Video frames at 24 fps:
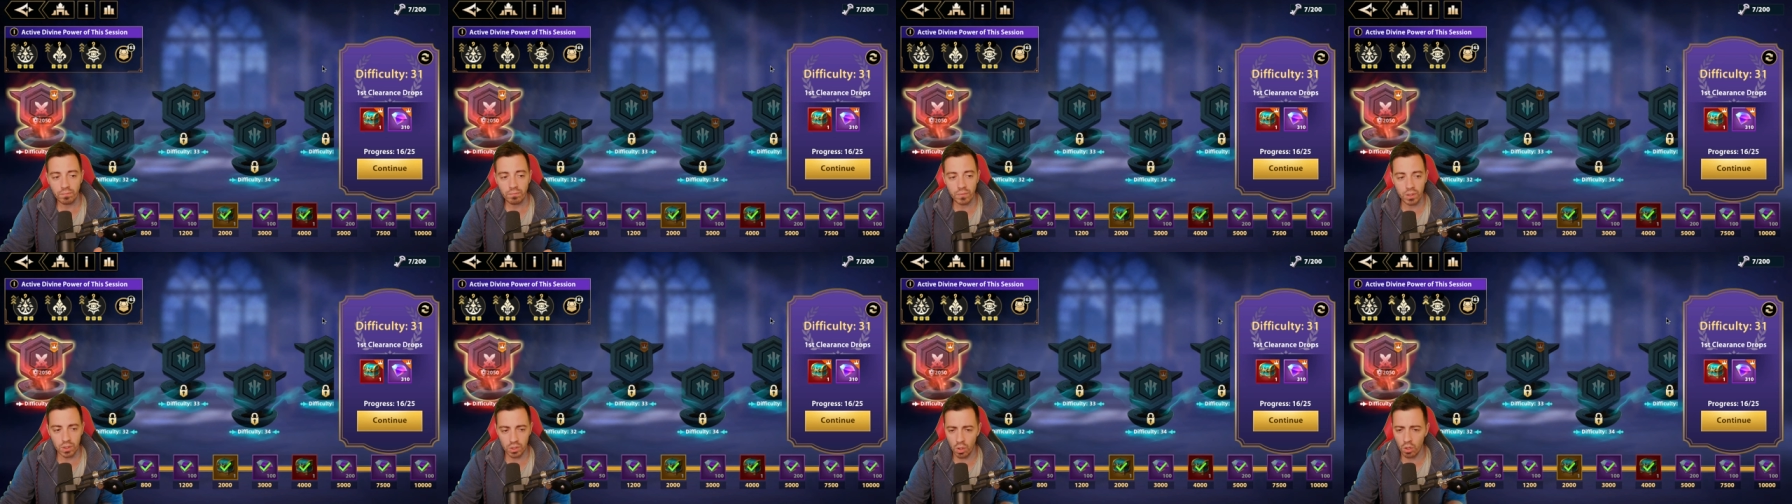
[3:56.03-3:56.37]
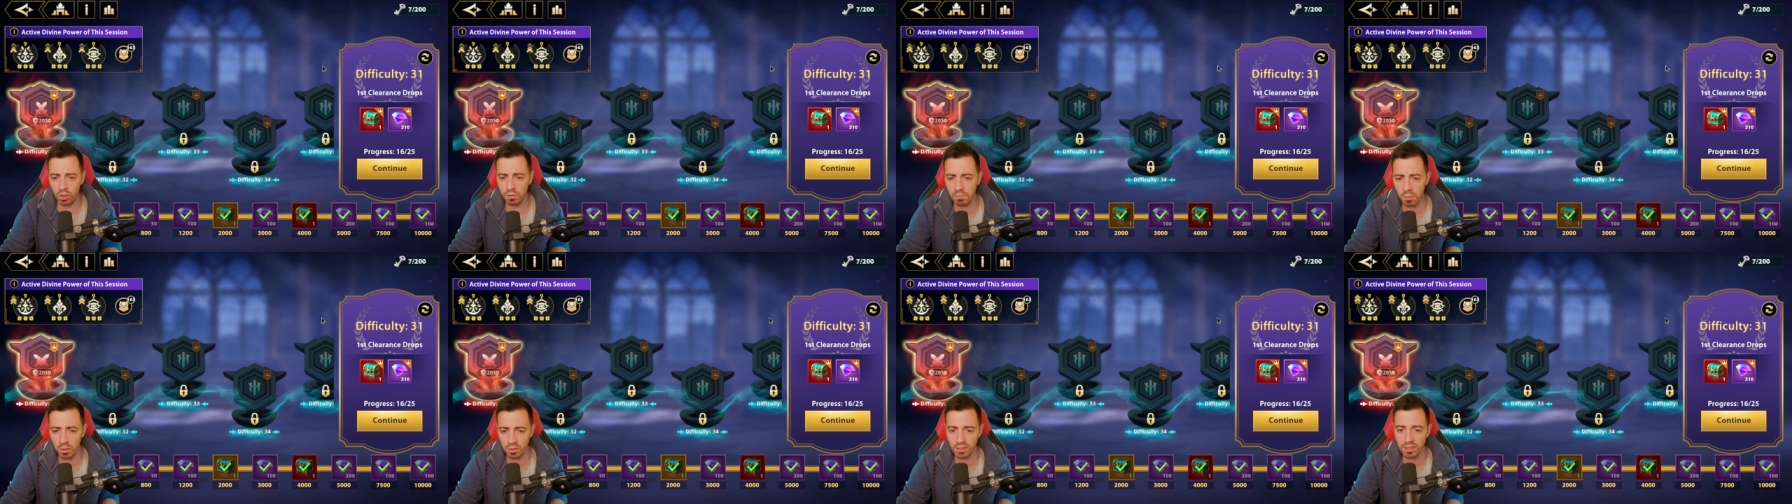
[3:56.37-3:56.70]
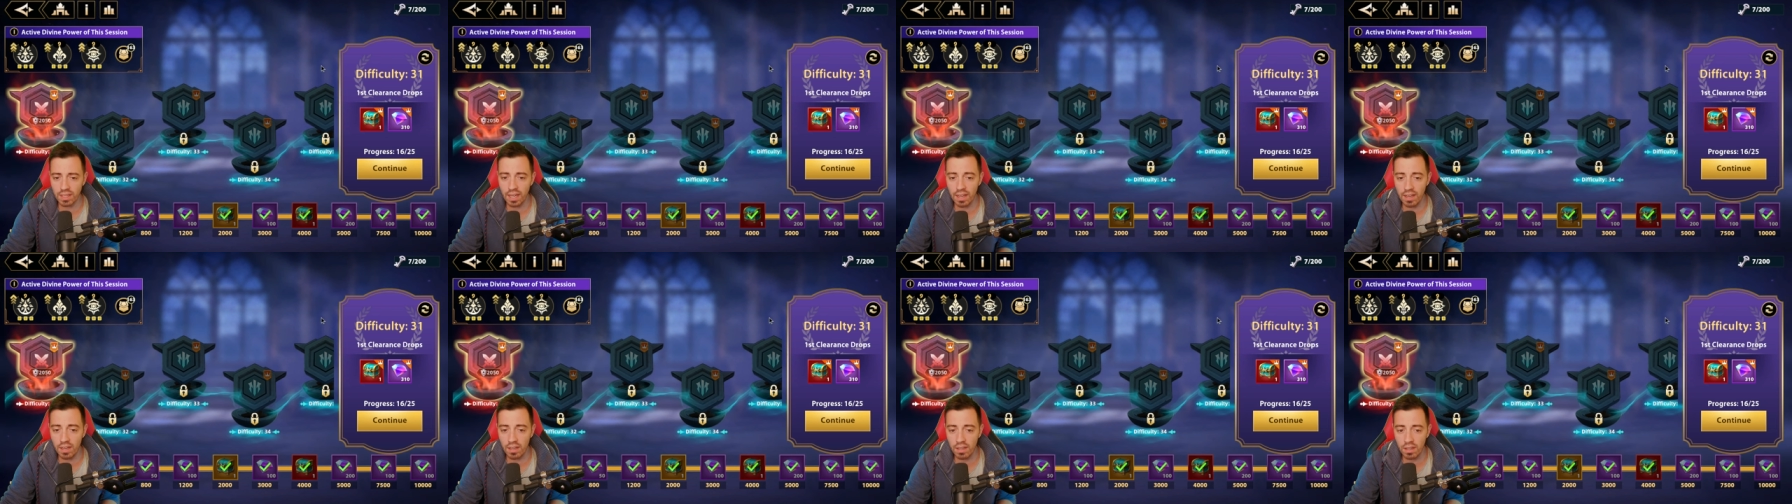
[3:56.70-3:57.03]
on
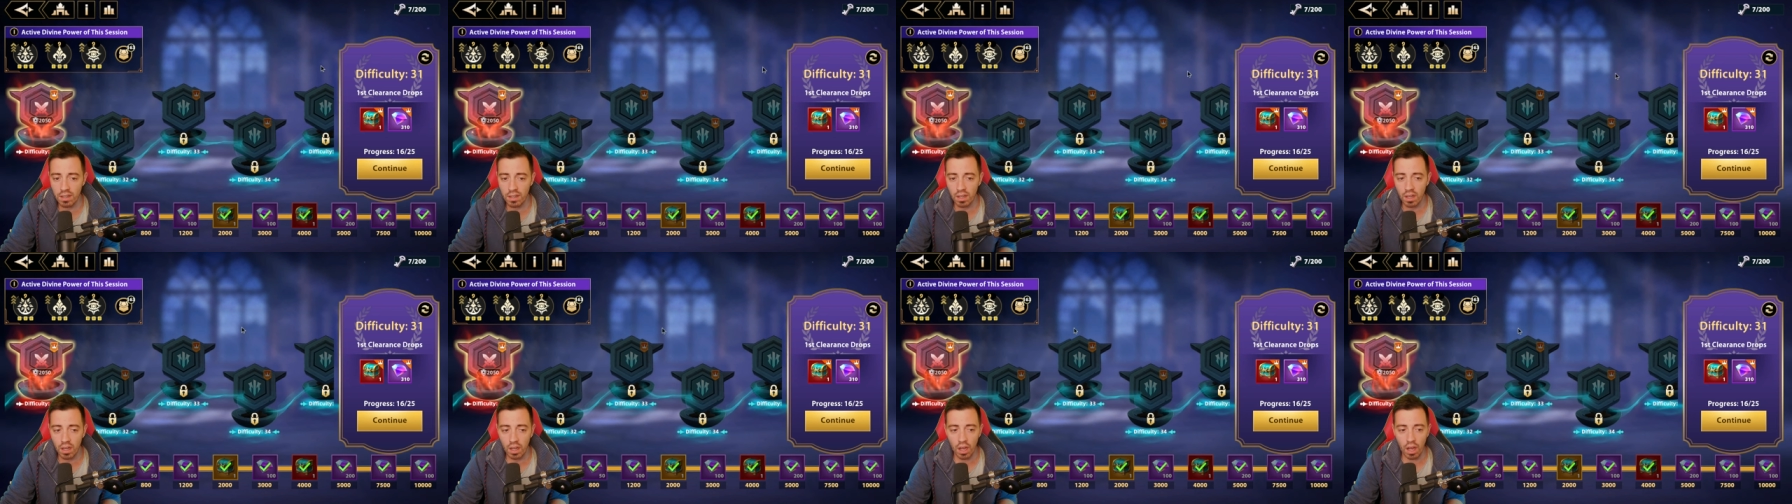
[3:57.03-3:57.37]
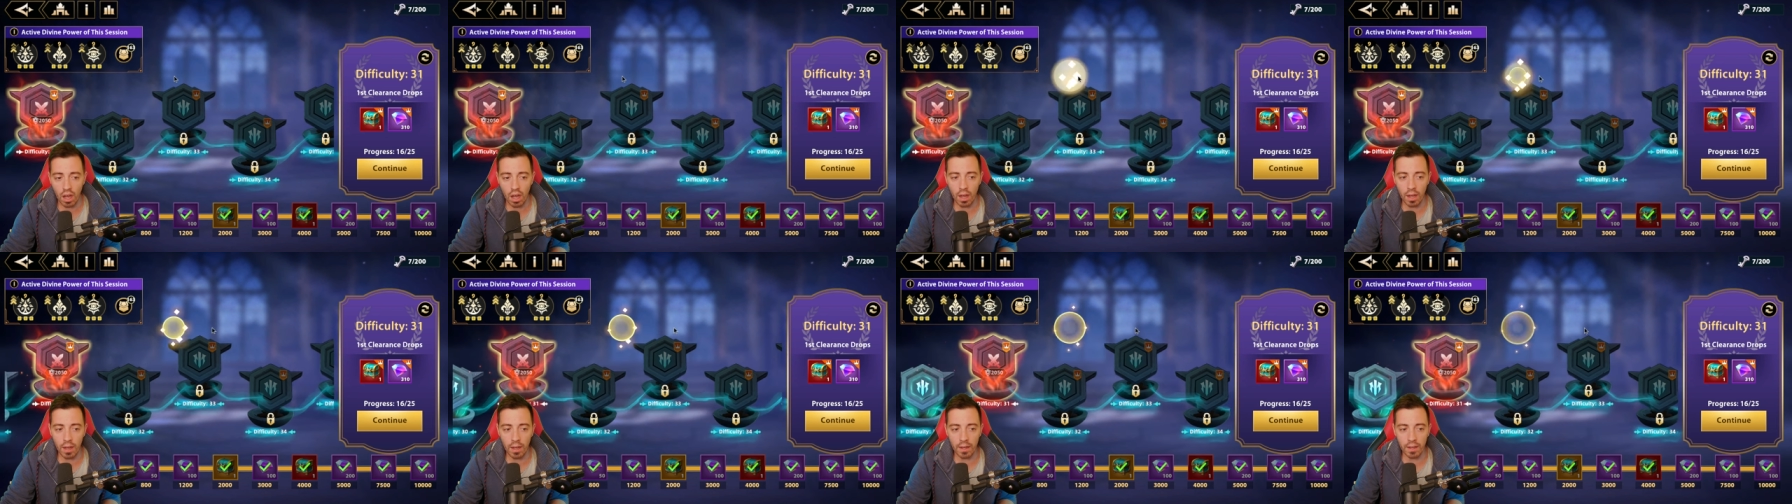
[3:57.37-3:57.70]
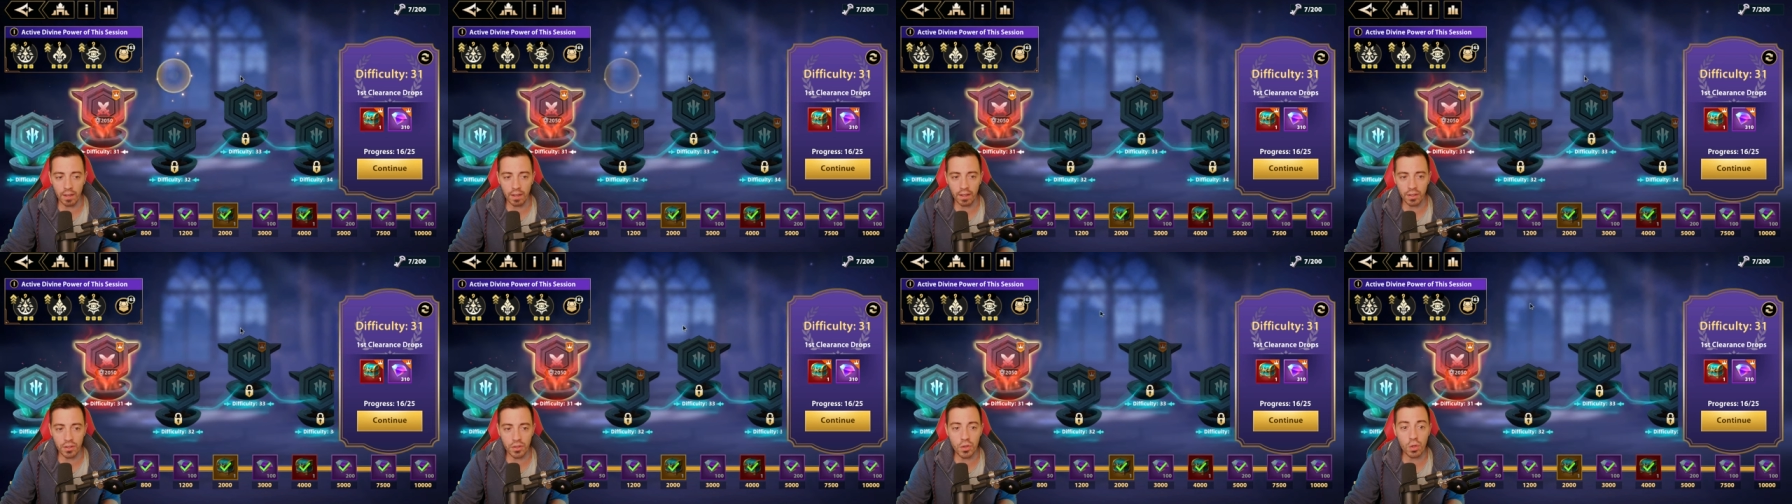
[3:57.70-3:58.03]
Monday, uh,
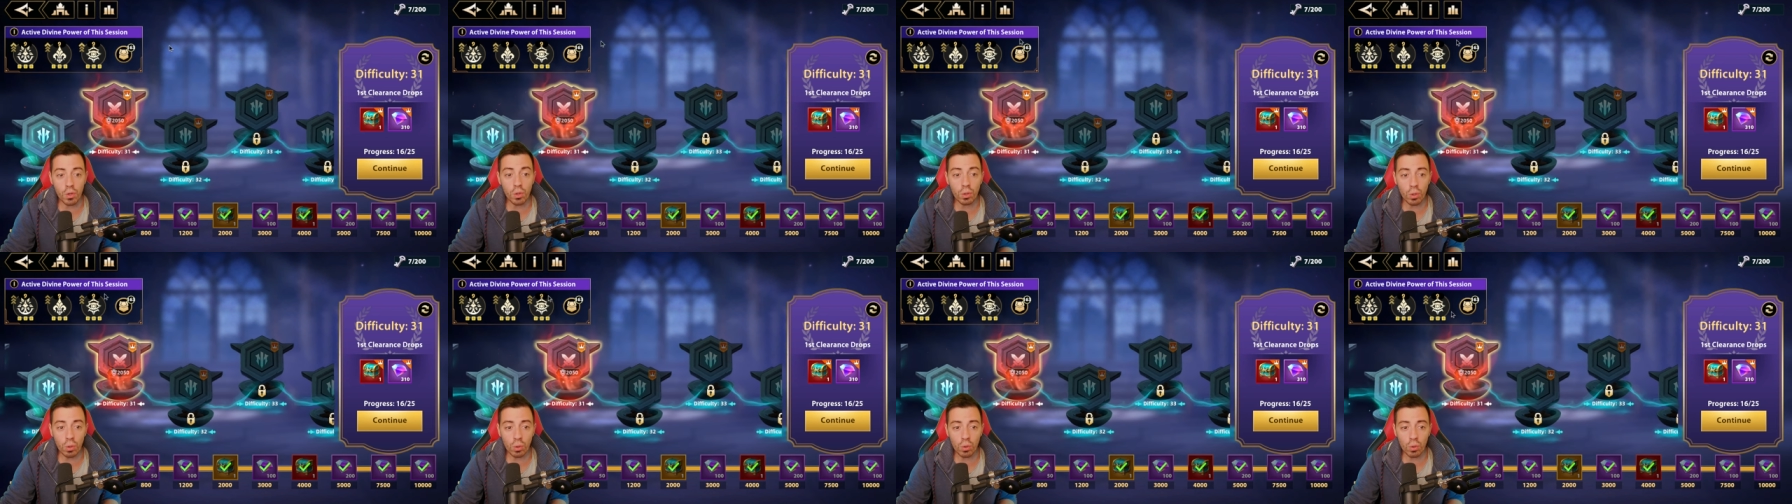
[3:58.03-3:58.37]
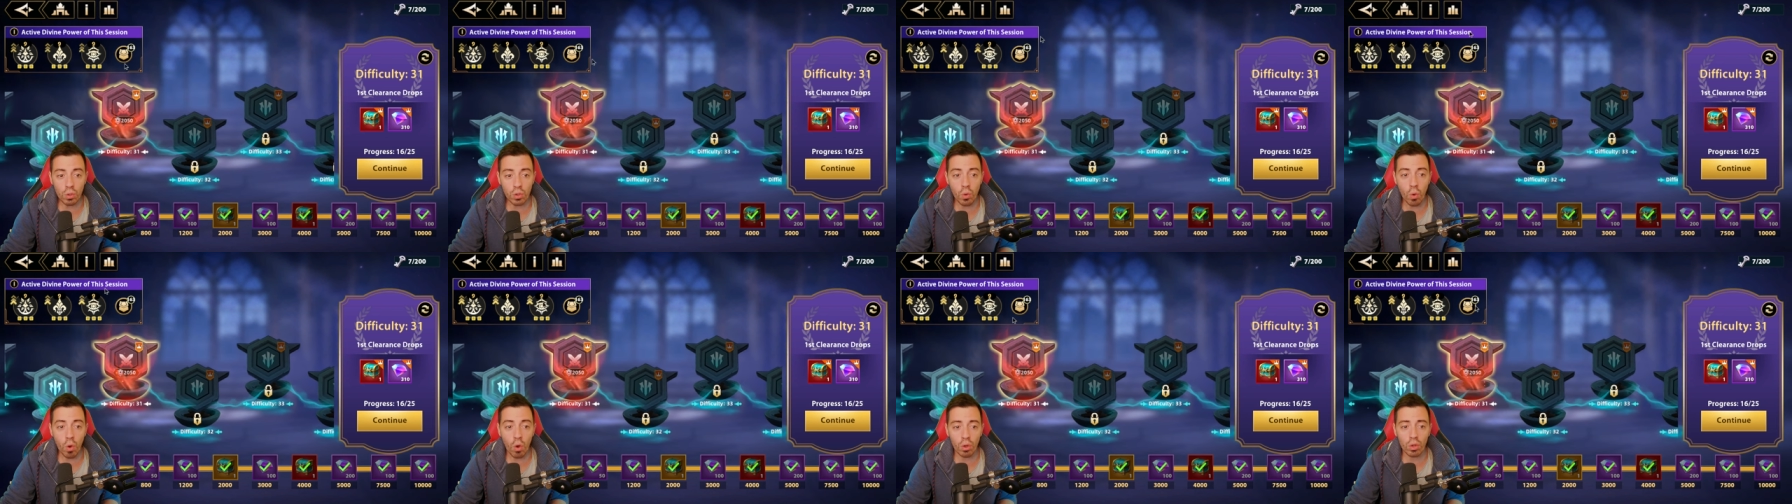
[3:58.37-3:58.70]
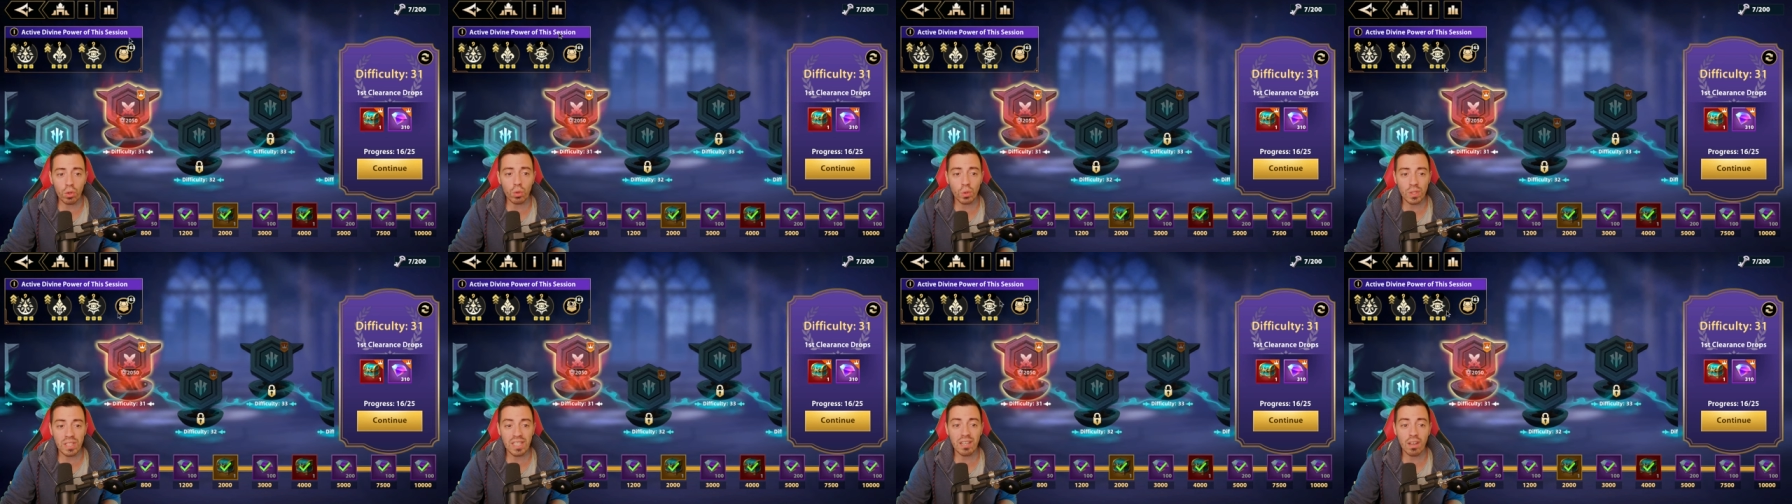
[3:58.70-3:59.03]
you lo- you are
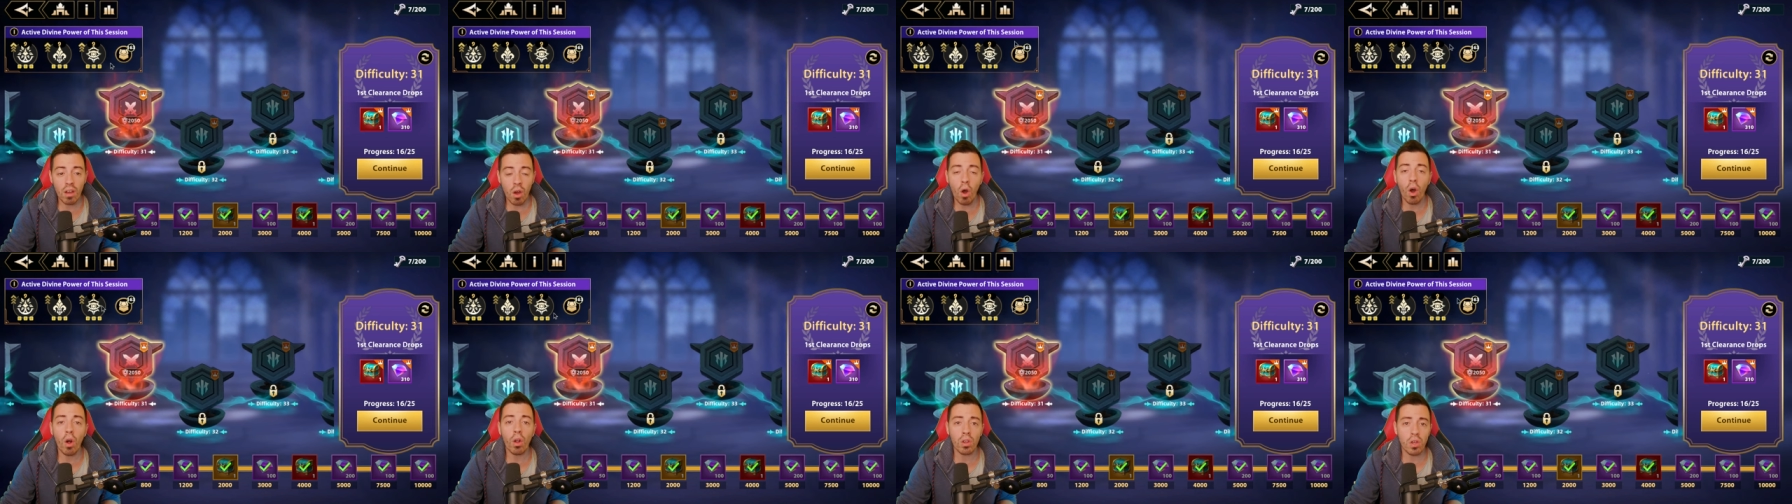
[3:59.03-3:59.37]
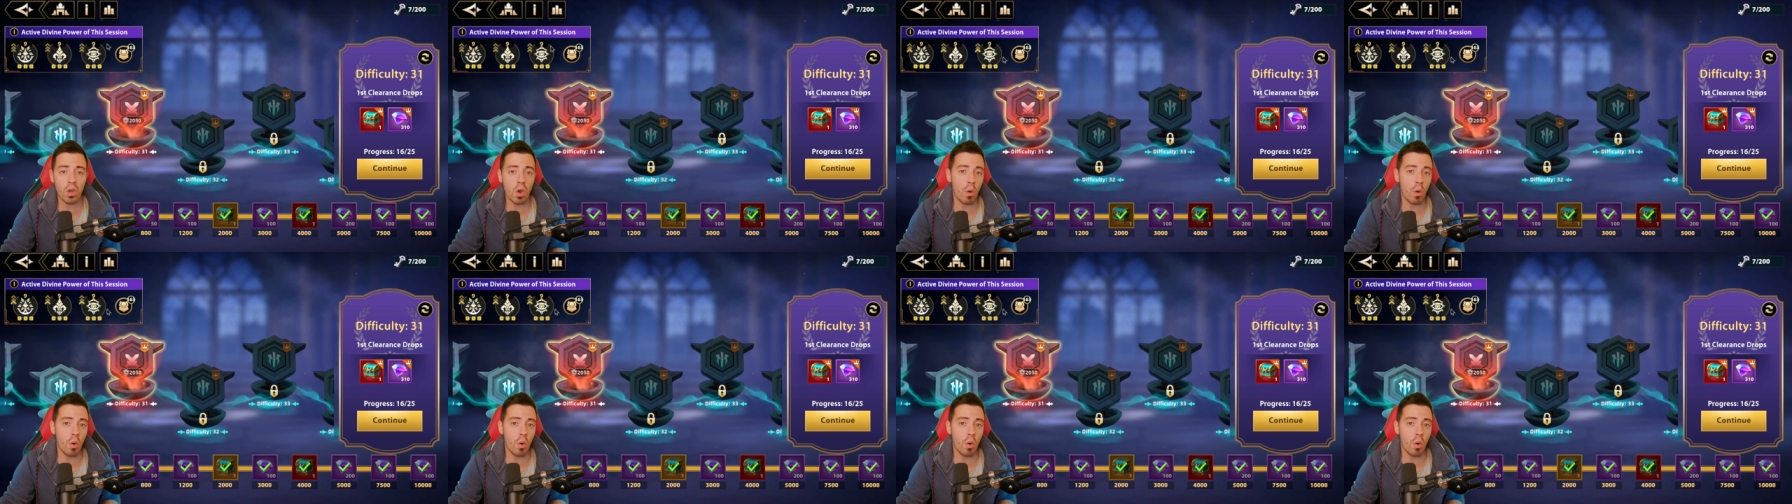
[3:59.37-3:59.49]
losing all your